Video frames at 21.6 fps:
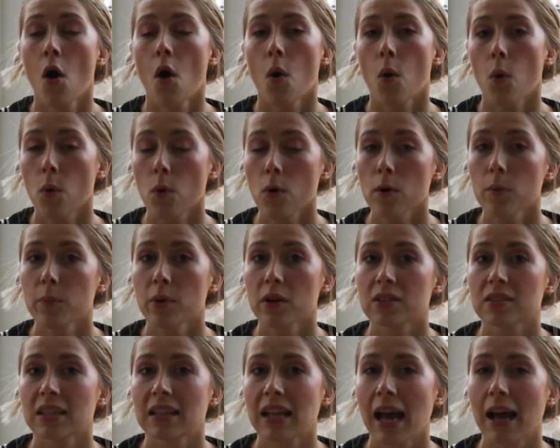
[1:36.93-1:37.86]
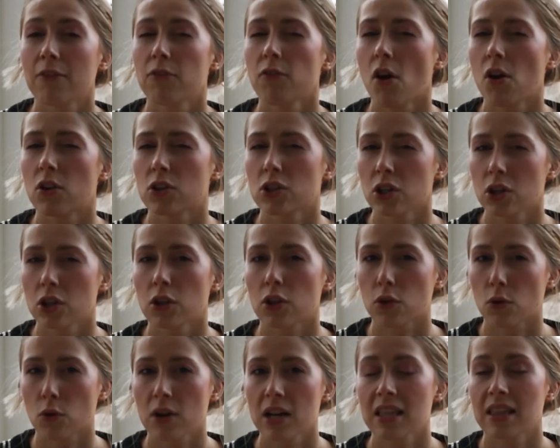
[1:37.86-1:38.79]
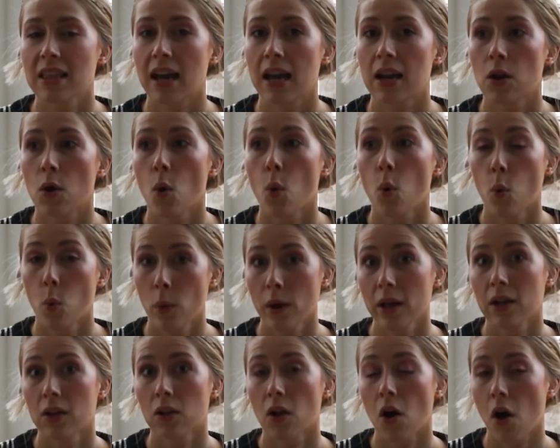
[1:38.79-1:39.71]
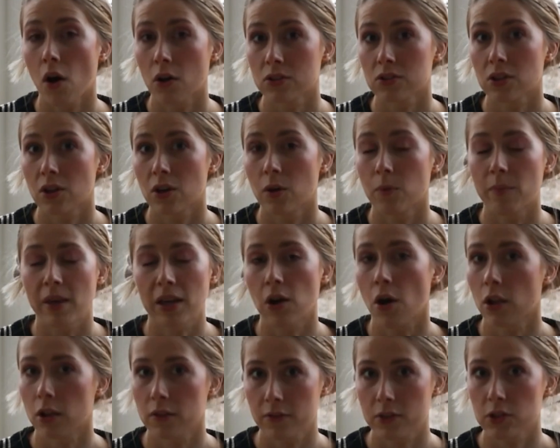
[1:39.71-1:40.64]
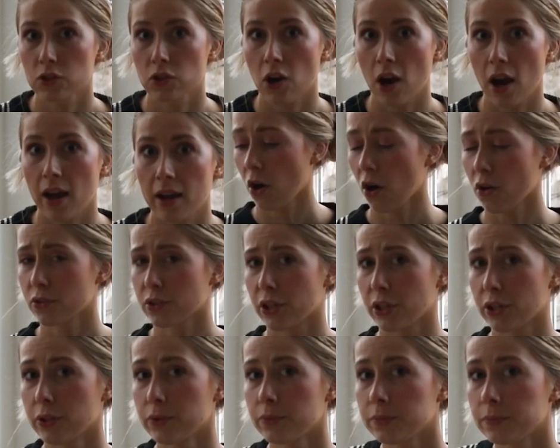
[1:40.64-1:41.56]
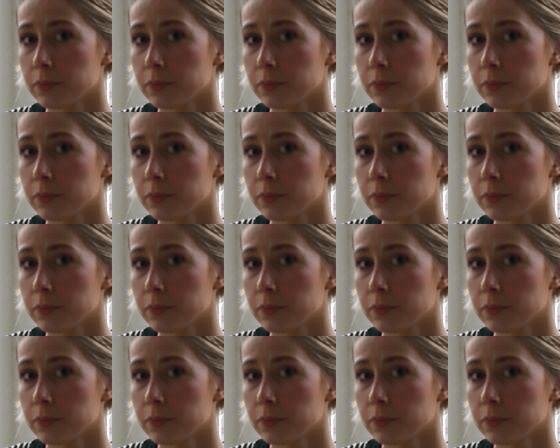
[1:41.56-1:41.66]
or books that I have on good authority that will also make all of us cry. Also,